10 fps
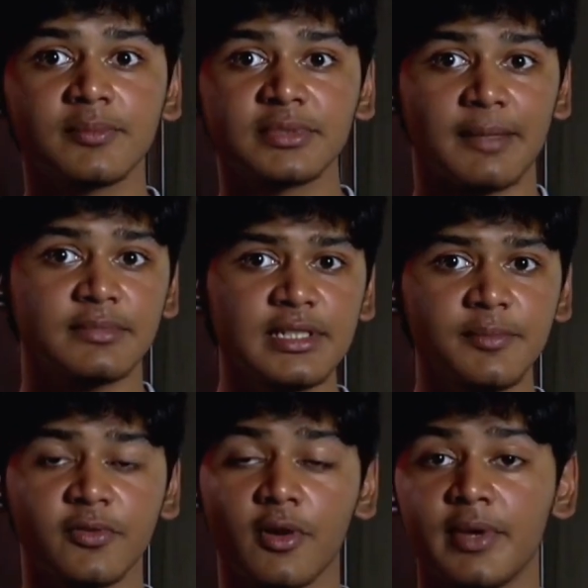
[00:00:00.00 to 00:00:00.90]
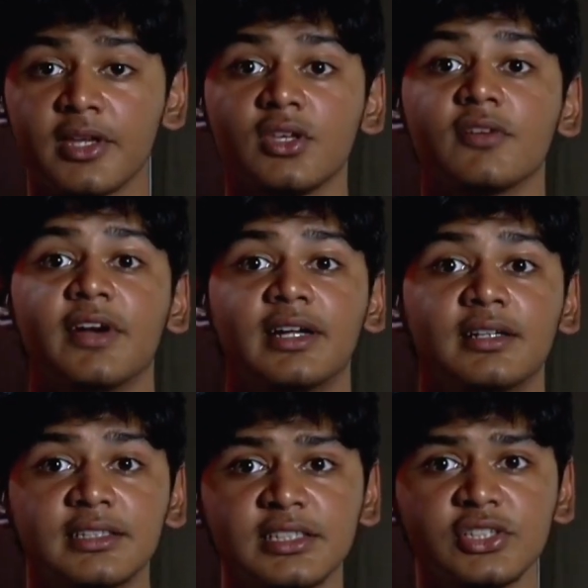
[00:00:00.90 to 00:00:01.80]
Samsung before making your final
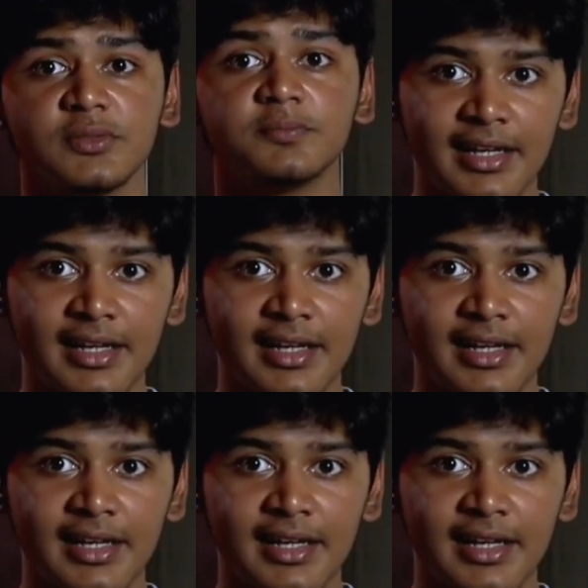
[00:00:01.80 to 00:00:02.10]
decision.